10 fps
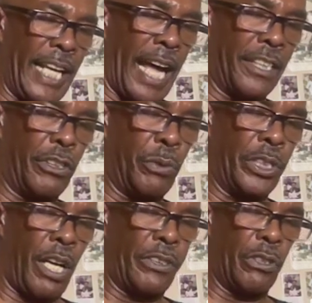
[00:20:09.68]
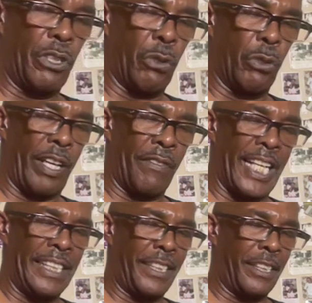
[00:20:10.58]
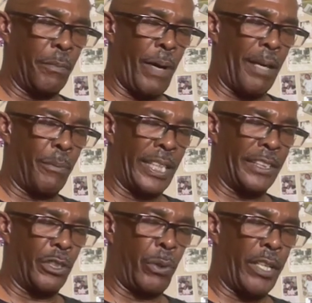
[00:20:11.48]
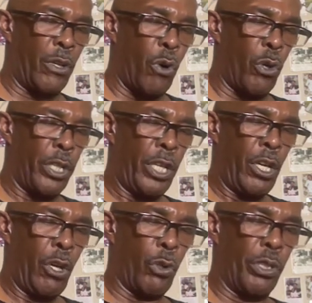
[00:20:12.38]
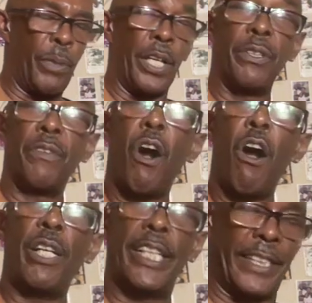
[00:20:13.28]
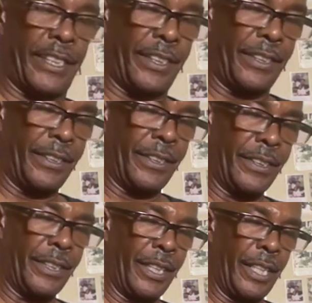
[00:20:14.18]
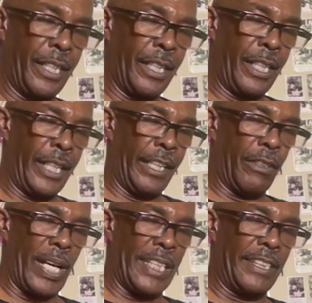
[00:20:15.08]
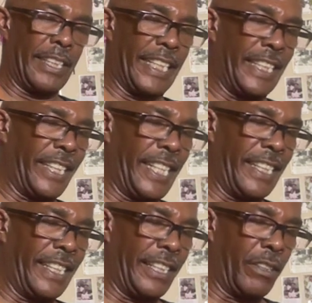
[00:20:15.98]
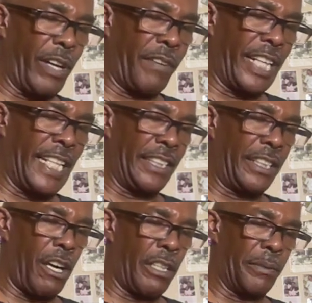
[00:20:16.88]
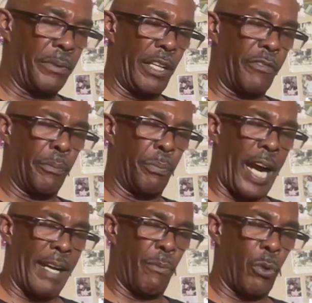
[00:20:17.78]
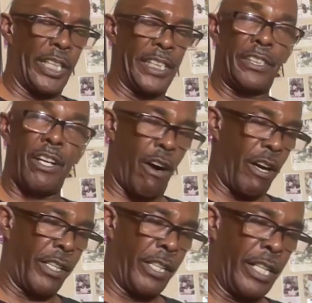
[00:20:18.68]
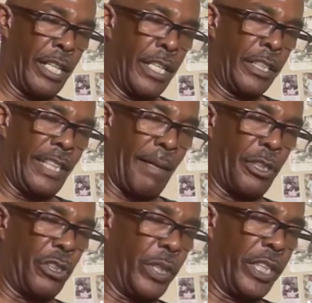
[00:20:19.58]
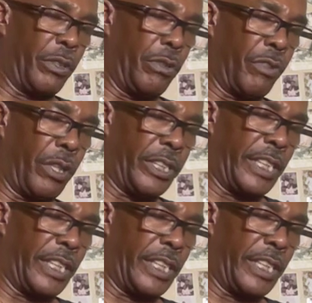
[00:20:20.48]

goddess, who is also known in Revelation in the Bible as the great whore or the mother of harlots. Interestingly, Jesus in the Revelation calls himself the bright morning star. Chapter 22, verse